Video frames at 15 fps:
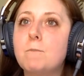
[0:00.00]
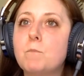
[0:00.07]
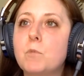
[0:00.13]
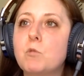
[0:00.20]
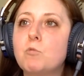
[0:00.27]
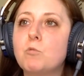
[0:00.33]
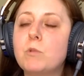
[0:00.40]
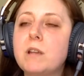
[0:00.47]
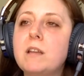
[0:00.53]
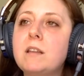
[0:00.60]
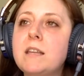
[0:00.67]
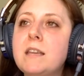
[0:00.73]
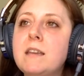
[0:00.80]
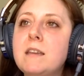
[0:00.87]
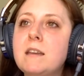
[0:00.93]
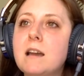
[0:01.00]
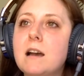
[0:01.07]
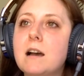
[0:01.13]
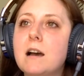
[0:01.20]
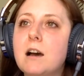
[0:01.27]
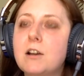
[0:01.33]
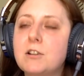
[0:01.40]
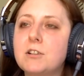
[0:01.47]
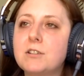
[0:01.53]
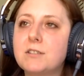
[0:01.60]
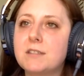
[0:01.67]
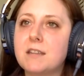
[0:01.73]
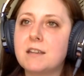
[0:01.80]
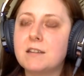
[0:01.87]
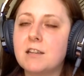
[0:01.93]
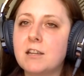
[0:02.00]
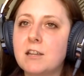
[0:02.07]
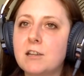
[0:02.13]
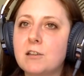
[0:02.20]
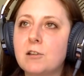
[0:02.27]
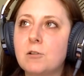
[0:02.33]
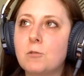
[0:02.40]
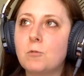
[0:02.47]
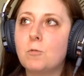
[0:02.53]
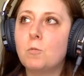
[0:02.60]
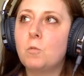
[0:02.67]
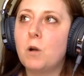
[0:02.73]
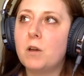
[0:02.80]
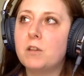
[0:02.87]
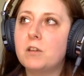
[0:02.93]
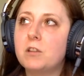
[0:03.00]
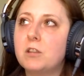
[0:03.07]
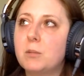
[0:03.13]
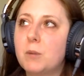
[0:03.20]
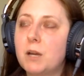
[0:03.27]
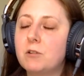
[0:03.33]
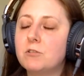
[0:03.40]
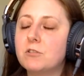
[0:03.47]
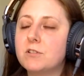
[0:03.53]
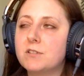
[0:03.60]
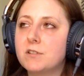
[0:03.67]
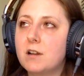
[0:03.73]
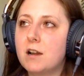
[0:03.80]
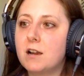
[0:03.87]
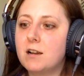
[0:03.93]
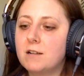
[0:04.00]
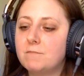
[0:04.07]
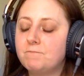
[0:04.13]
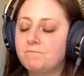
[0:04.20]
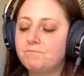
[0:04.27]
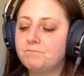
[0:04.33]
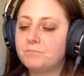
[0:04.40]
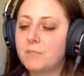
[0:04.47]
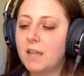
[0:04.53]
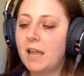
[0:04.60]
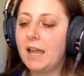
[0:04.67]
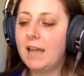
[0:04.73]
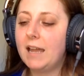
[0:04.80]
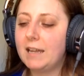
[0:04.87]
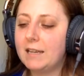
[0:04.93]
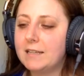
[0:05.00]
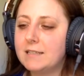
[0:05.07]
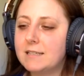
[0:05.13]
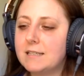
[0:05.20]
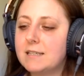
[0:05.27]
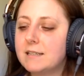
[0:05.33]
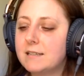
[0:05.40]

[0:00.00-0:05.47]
Really understanding what the boundaries are and